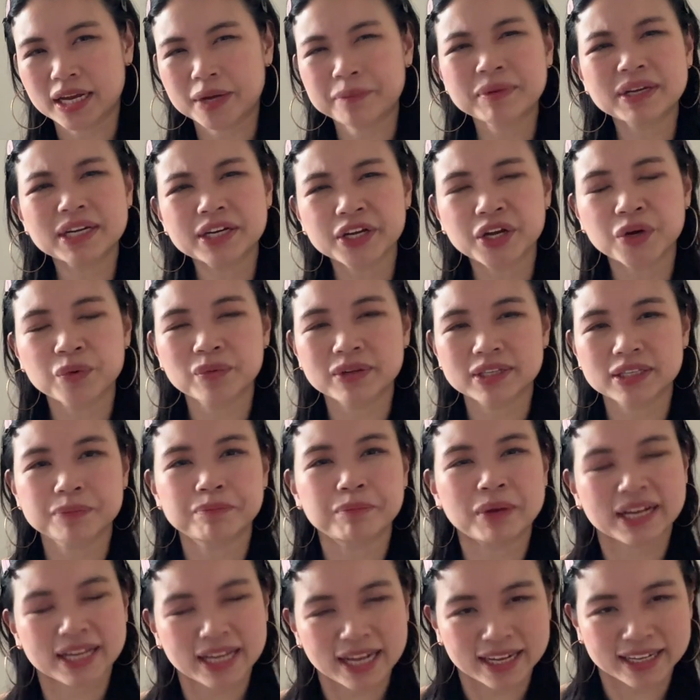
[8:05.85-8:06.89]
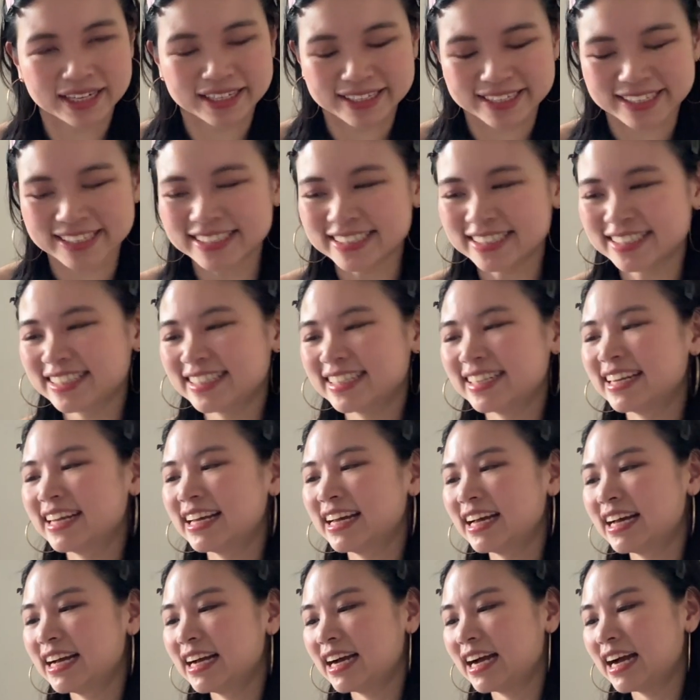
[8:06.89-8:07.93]
I'm gonna go with mangaka.
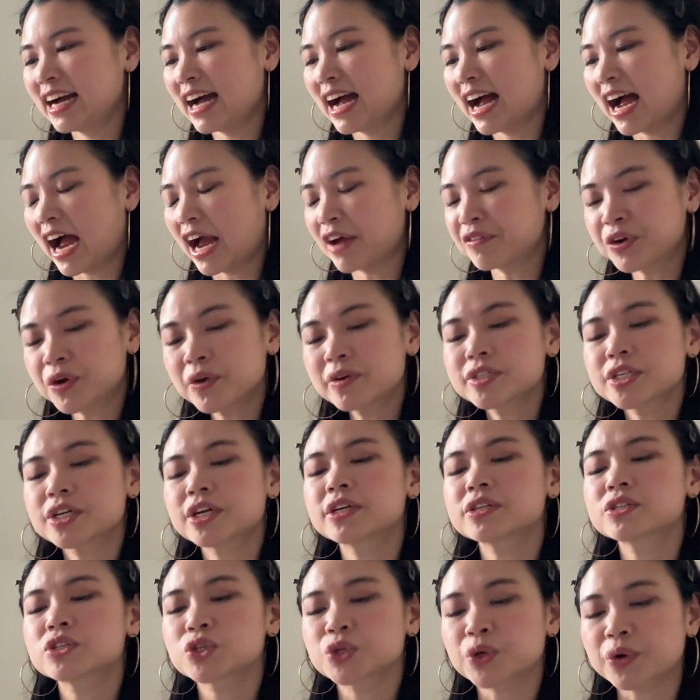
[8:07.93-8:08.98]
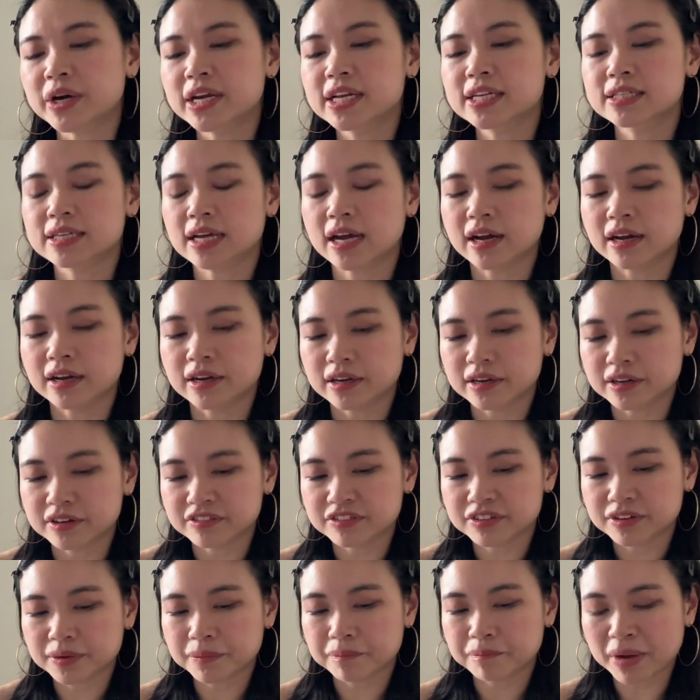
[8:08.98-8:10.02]
I've always heard stories of
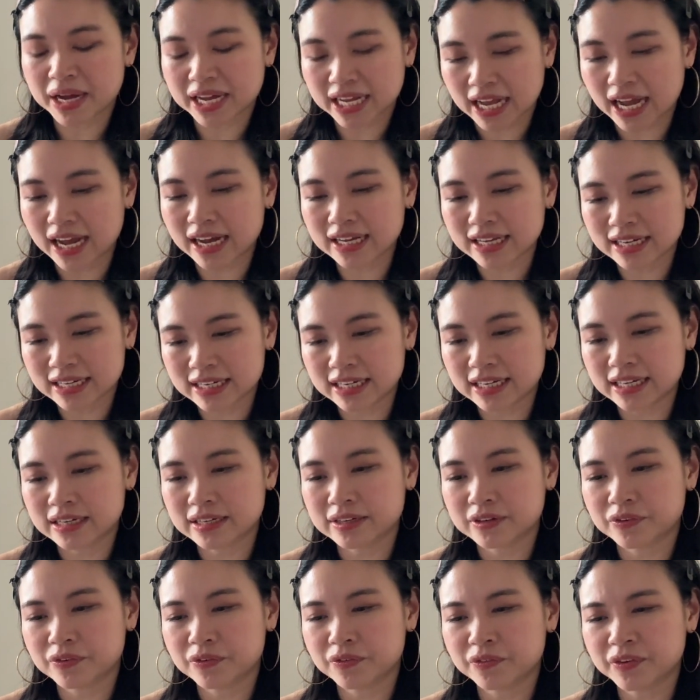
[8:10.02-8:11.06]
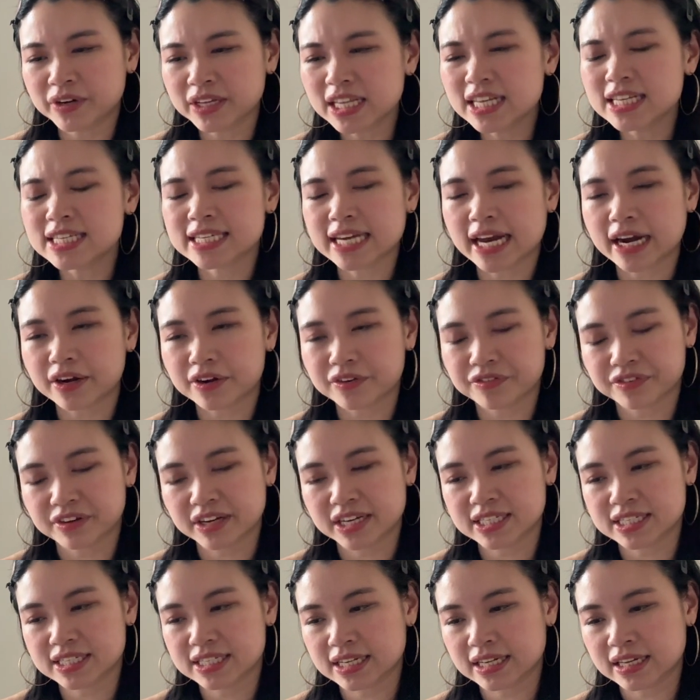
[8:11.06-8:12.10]
mangaka really
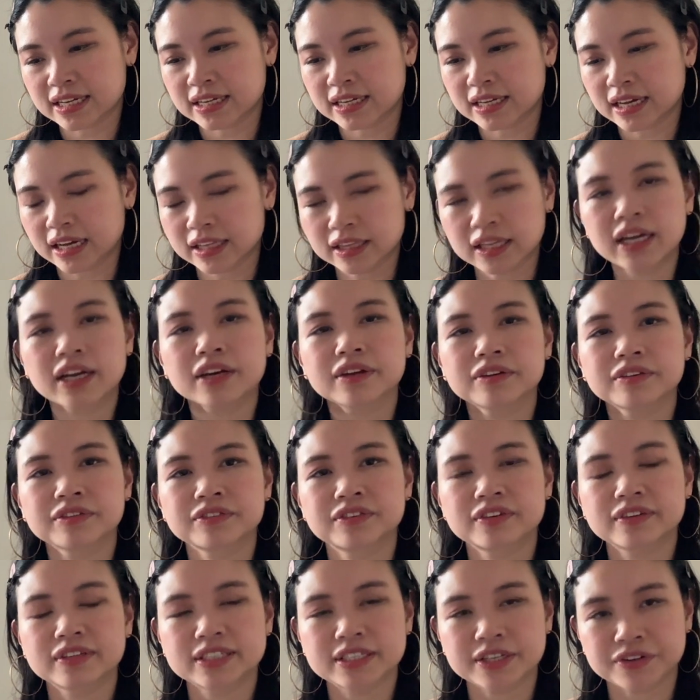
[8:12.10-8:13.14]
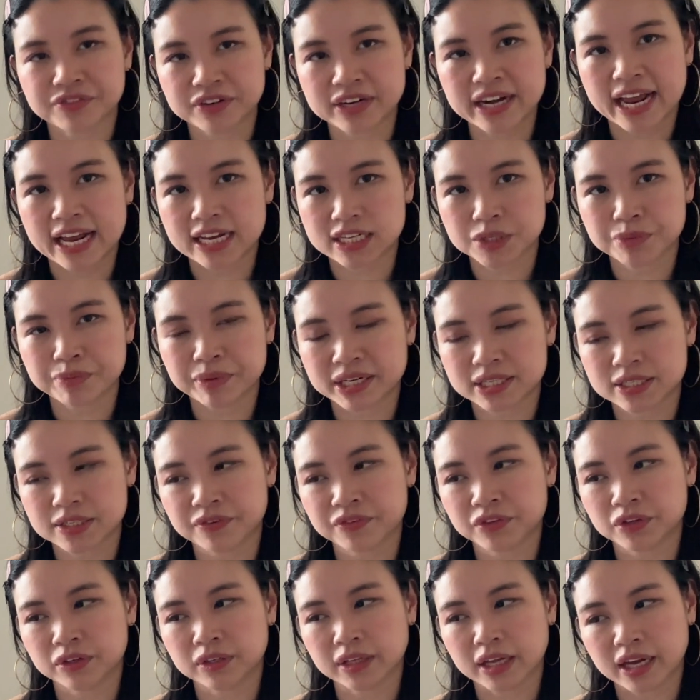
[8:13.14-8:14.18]
sacrificing a lot of different aspects of
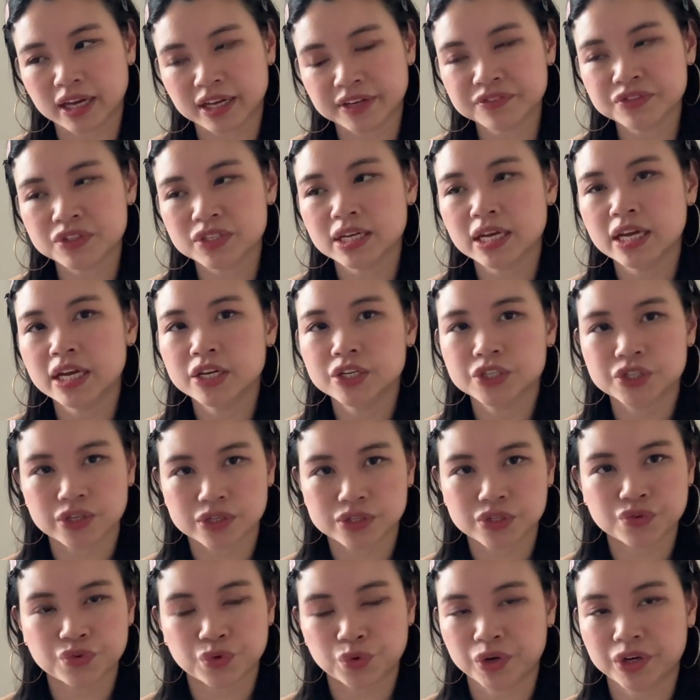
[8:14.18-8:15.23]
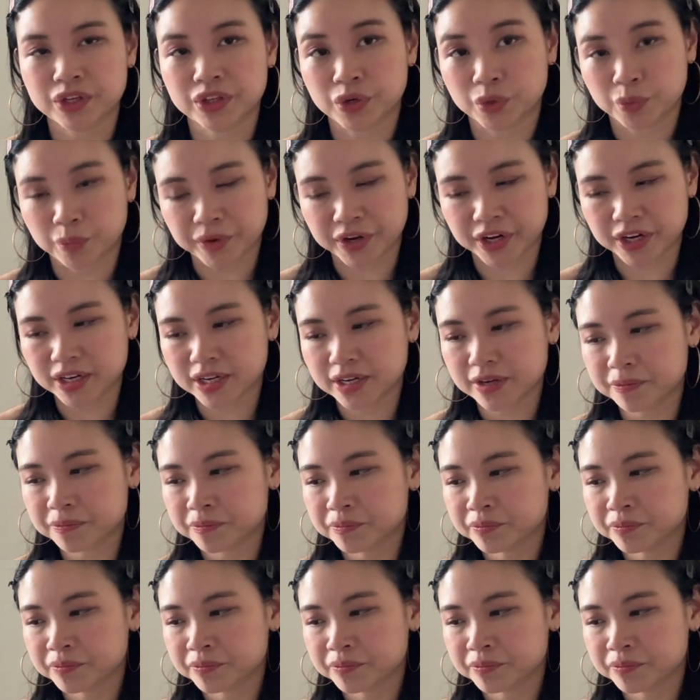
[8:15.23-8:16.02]
their lives just for their work.